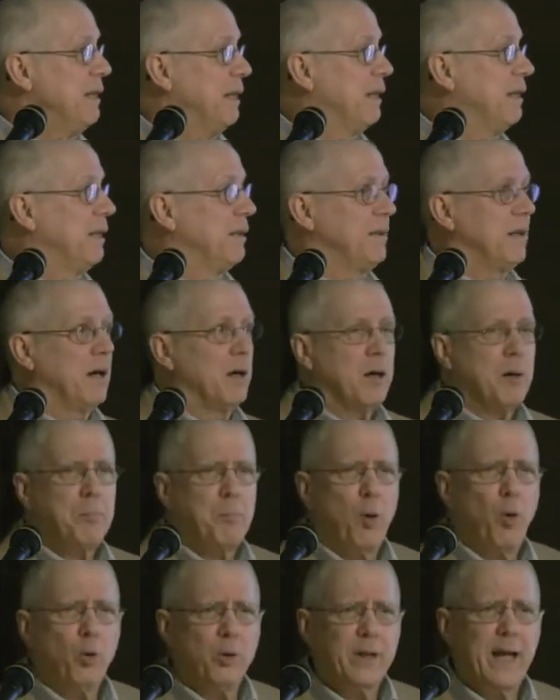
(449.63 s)
Uh, a
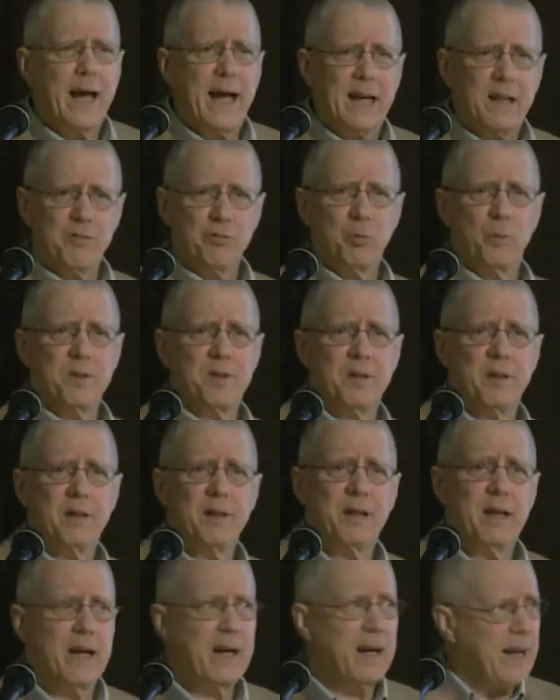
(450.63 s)
poll tax was
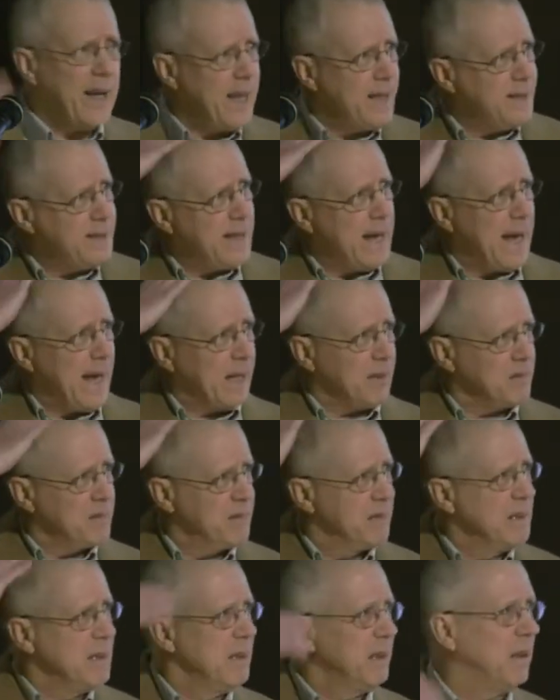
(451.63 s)
a, a head
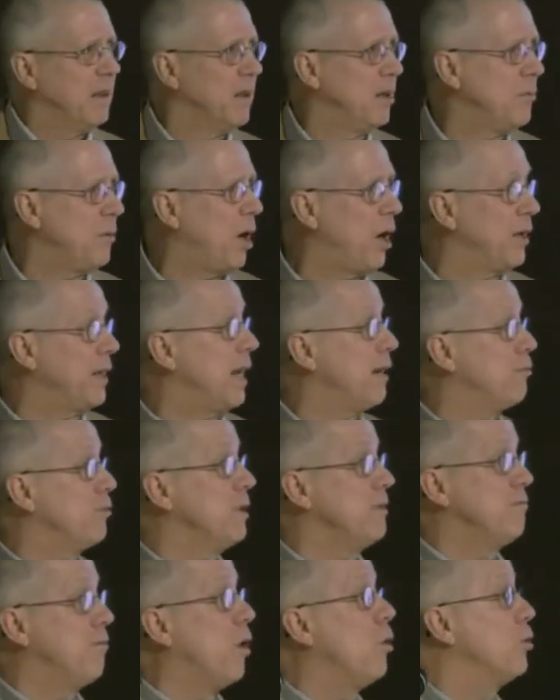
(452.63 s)
tax uh, on
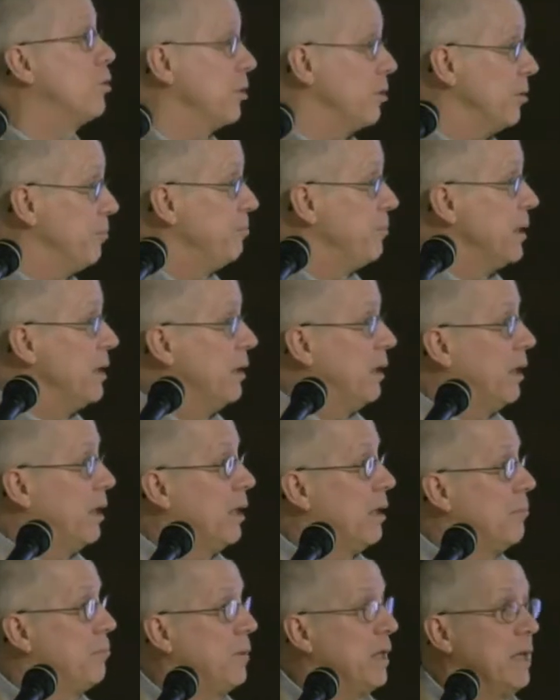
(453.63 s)
every voter
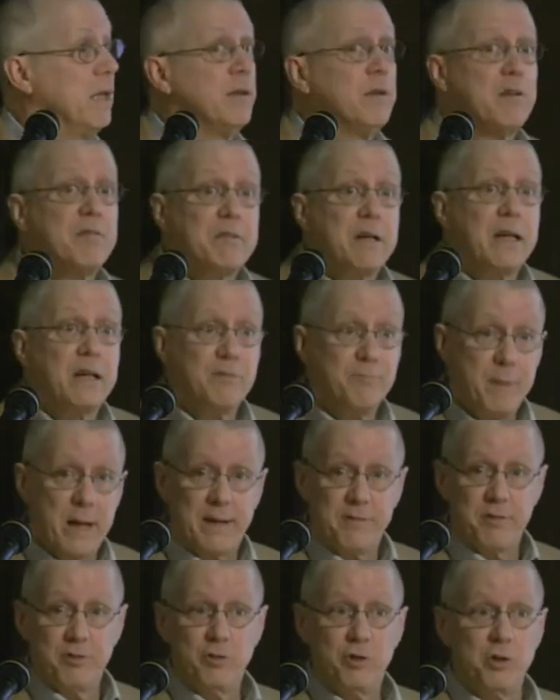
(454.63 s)
um, in the state of
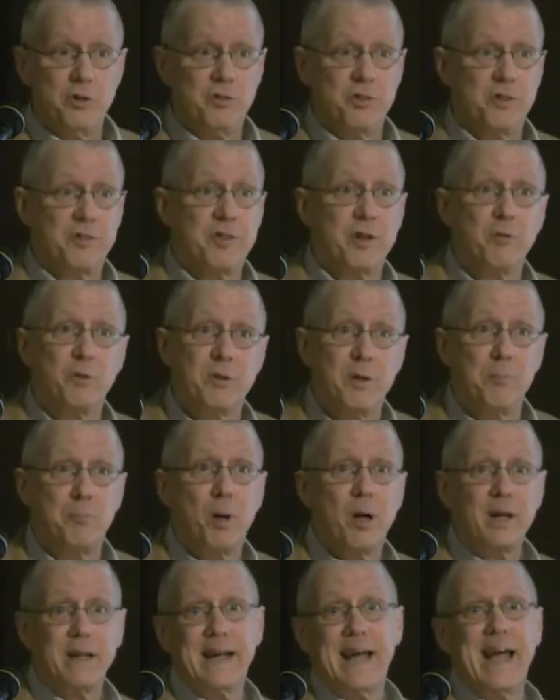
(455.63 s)
Massachusetts. It was a
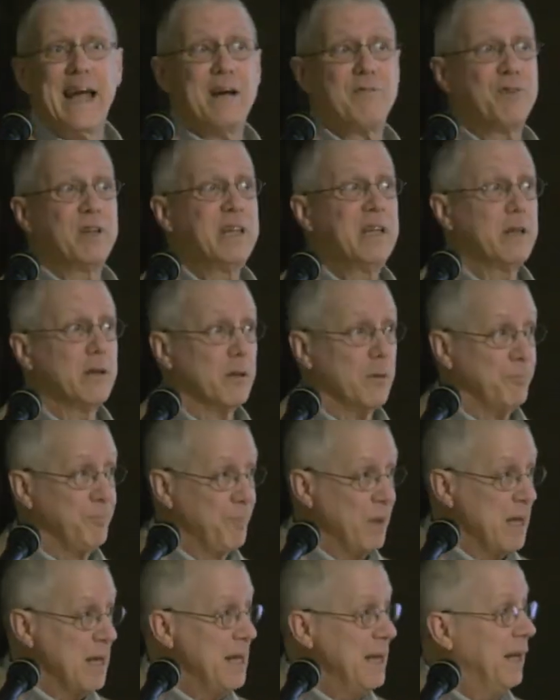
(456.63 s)
buck and a half a year
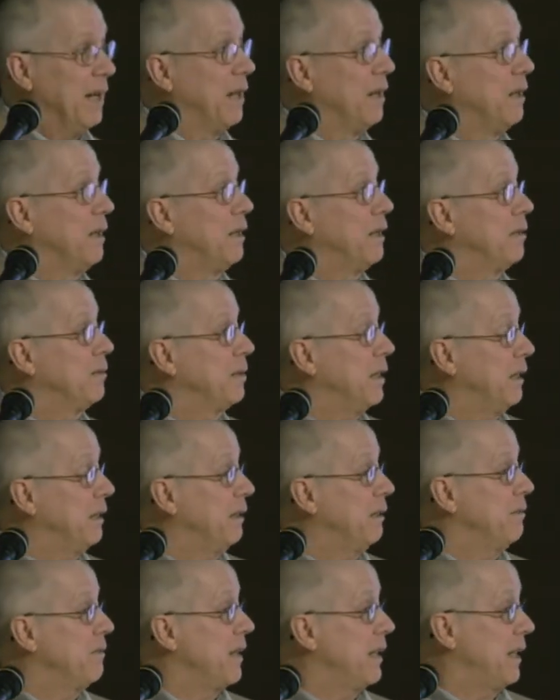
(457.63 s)
uh,
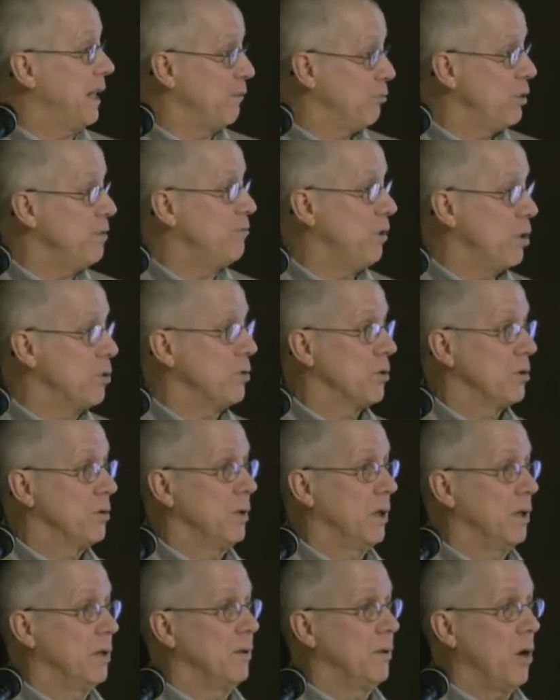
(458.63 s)
uh that every voter
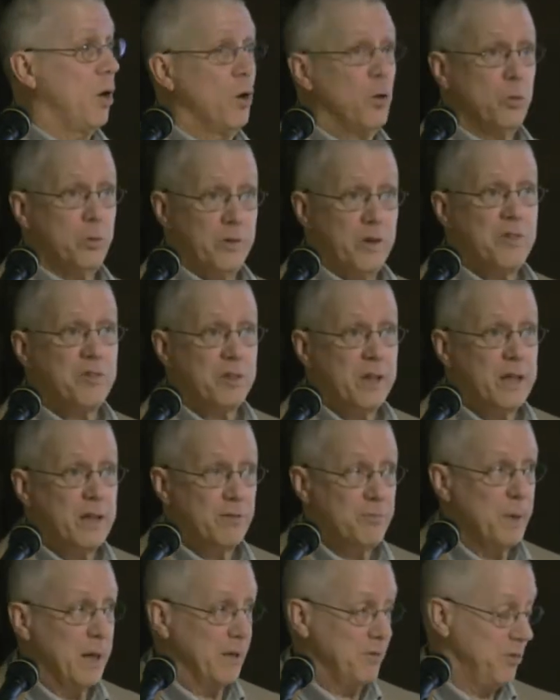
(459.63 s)
owed the state
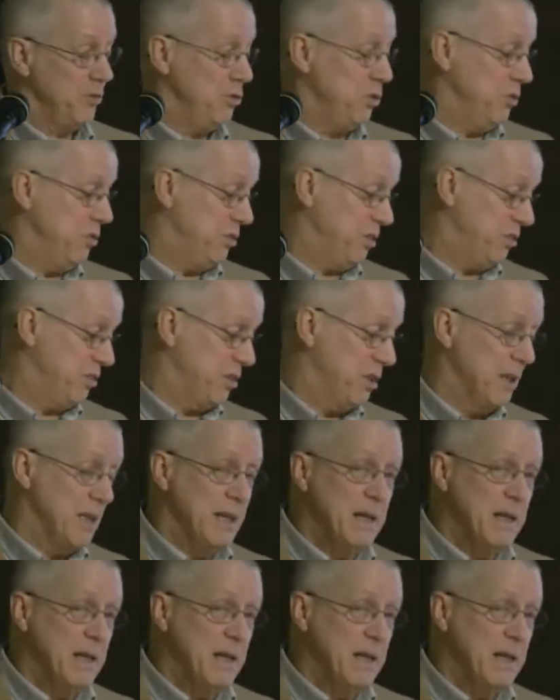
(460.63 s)
of Massachusetts.